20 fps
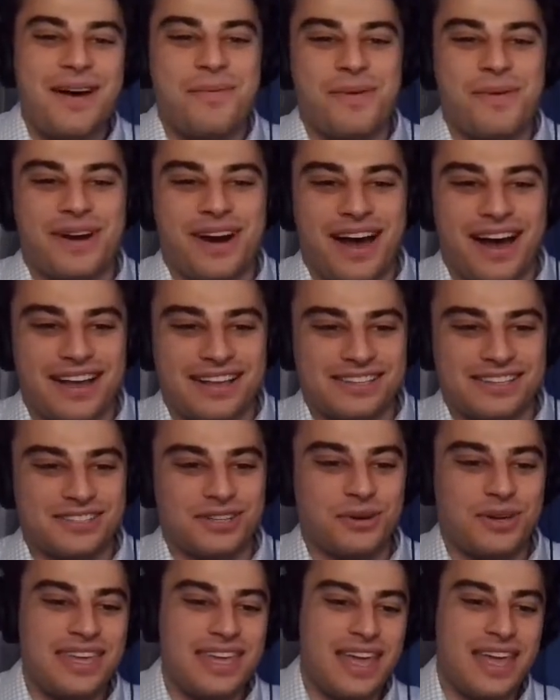But
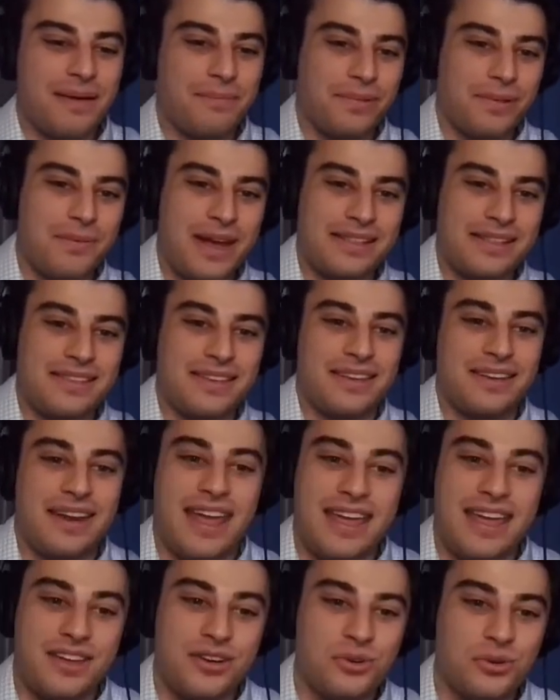so he implemented
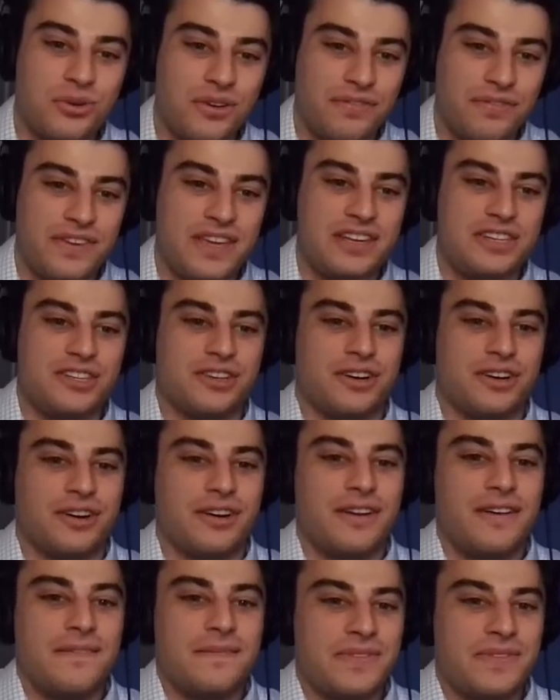a cool feature
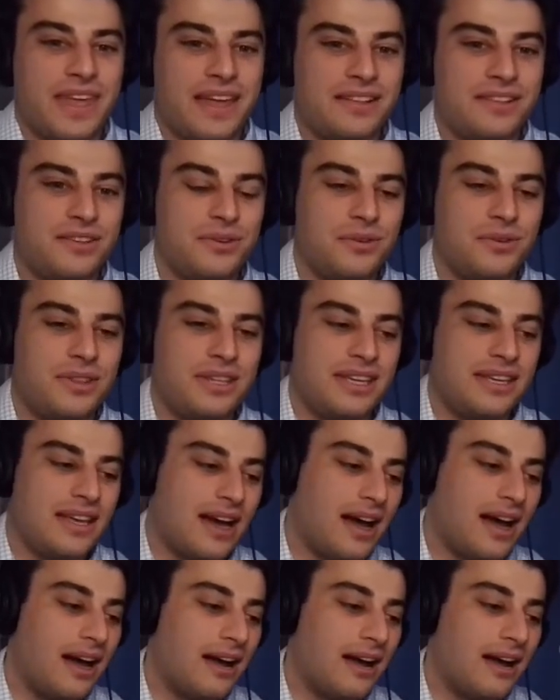into the